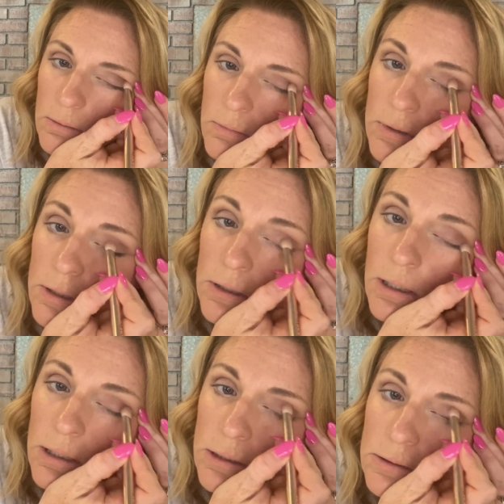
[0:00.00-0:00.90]
with your
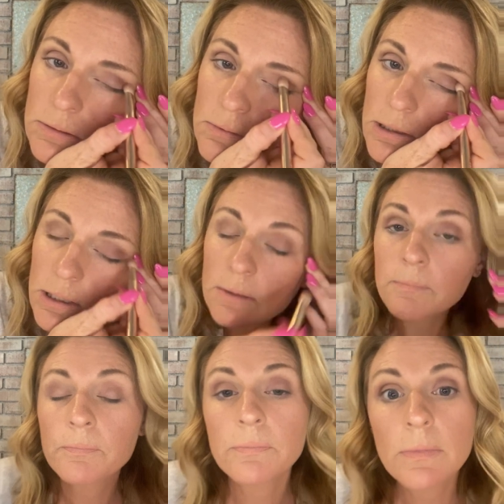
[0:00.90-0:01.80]
colors, right?
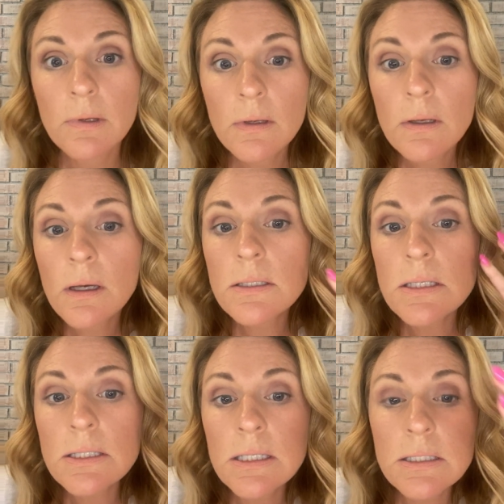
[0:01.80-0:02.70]
Because
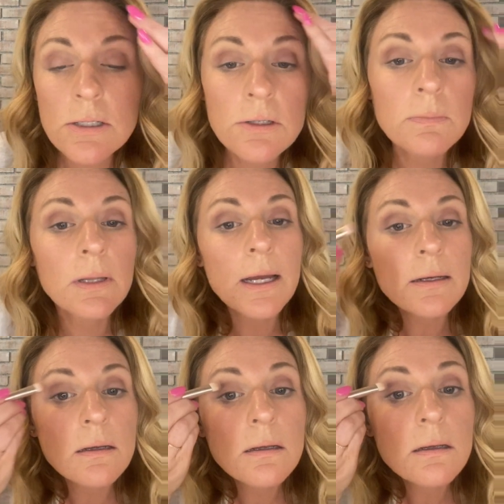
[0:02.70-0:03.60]
it's easier to blend.